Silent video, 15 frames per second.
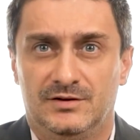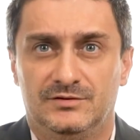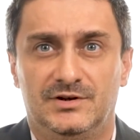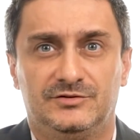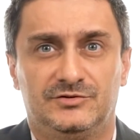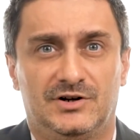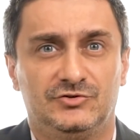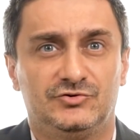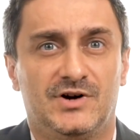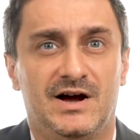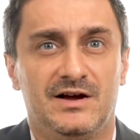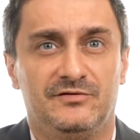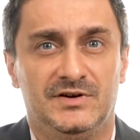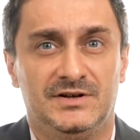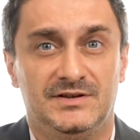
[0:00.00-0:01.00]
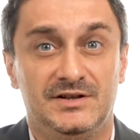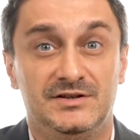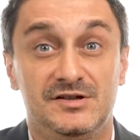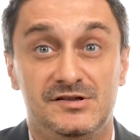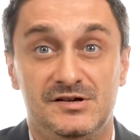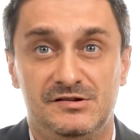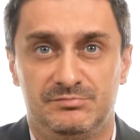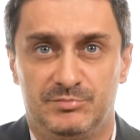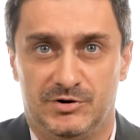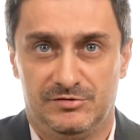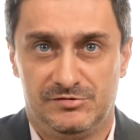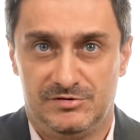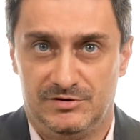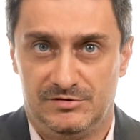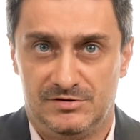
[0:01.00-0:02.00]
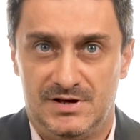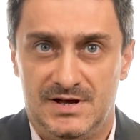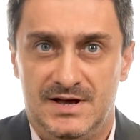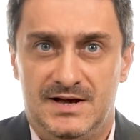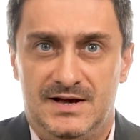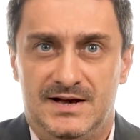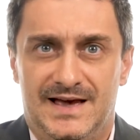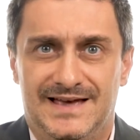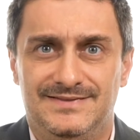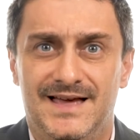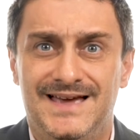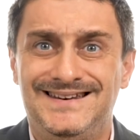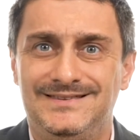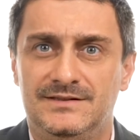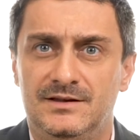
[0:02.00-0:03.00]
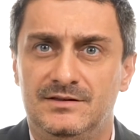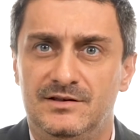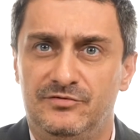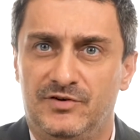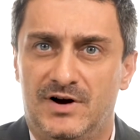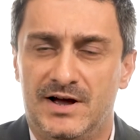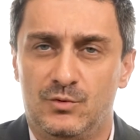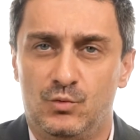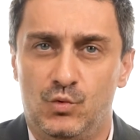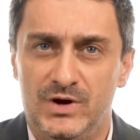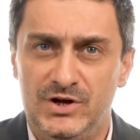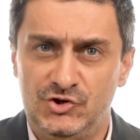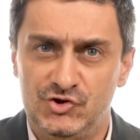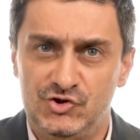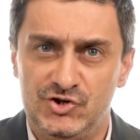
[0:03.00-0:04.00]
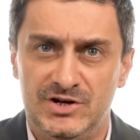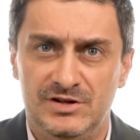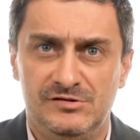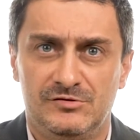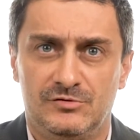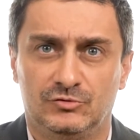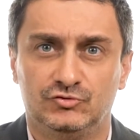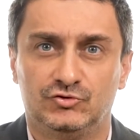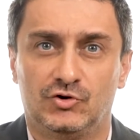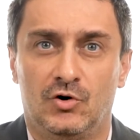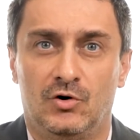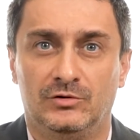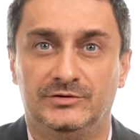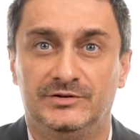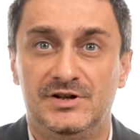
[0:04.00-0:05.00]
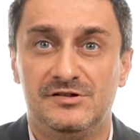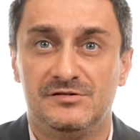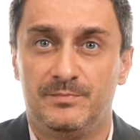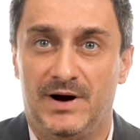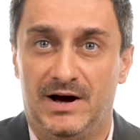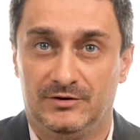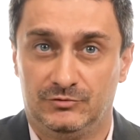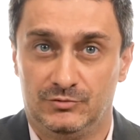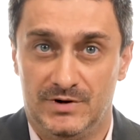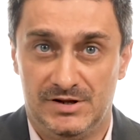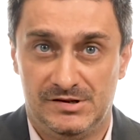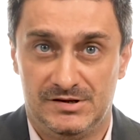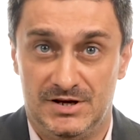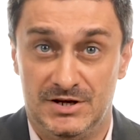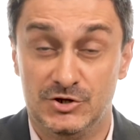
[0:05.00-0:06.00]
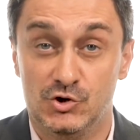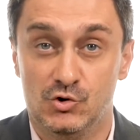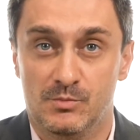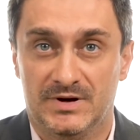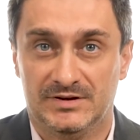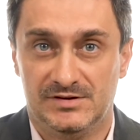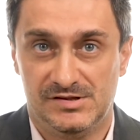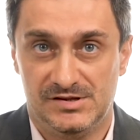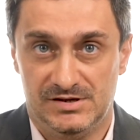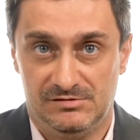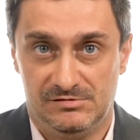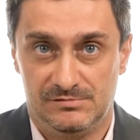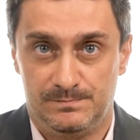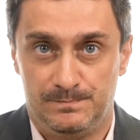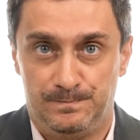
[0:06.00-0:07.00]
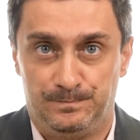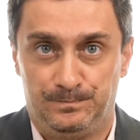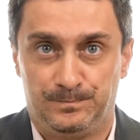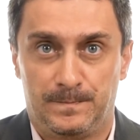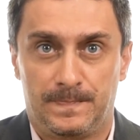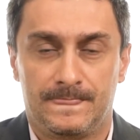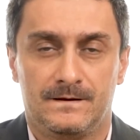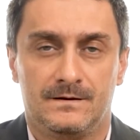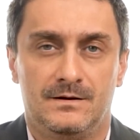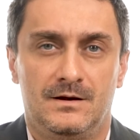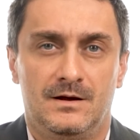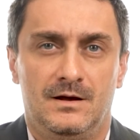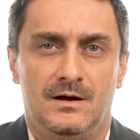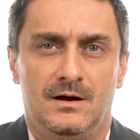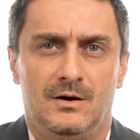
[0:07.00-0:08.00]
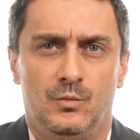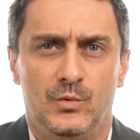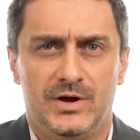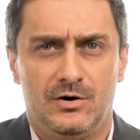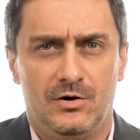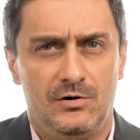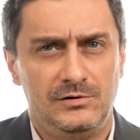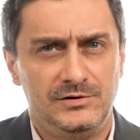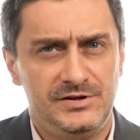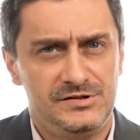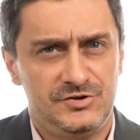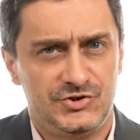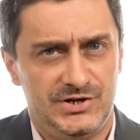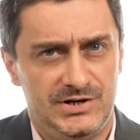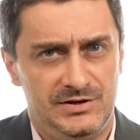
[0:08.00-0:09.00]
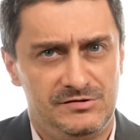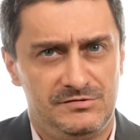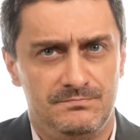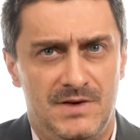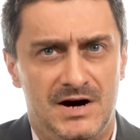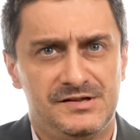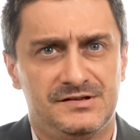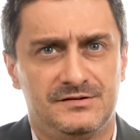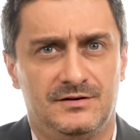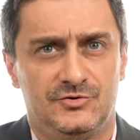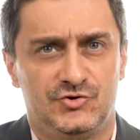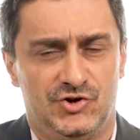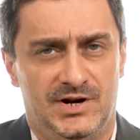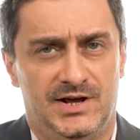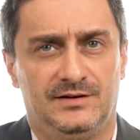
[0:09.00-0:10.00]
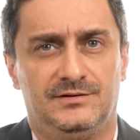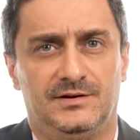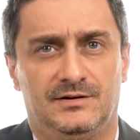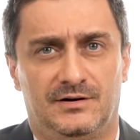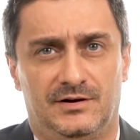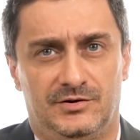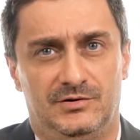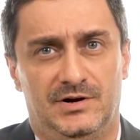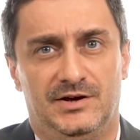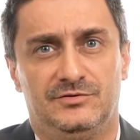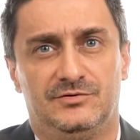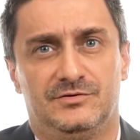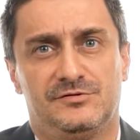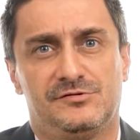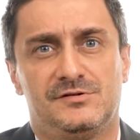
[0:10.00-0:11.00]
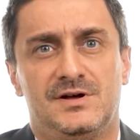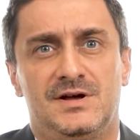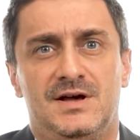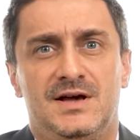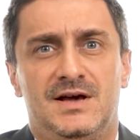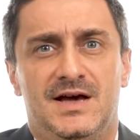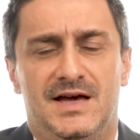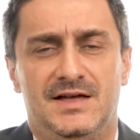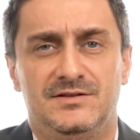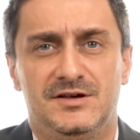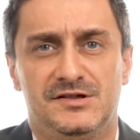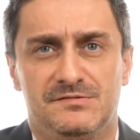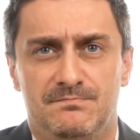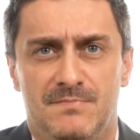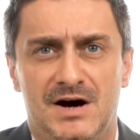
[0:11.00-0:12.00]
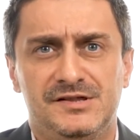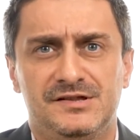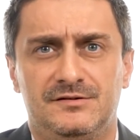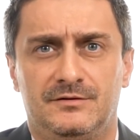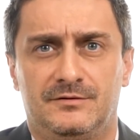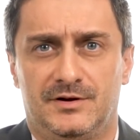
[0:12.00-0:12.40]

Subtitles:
that are driving the disease process, and then identify which genes control these pathways in human disease. We call these genes master genetic regulators, and these master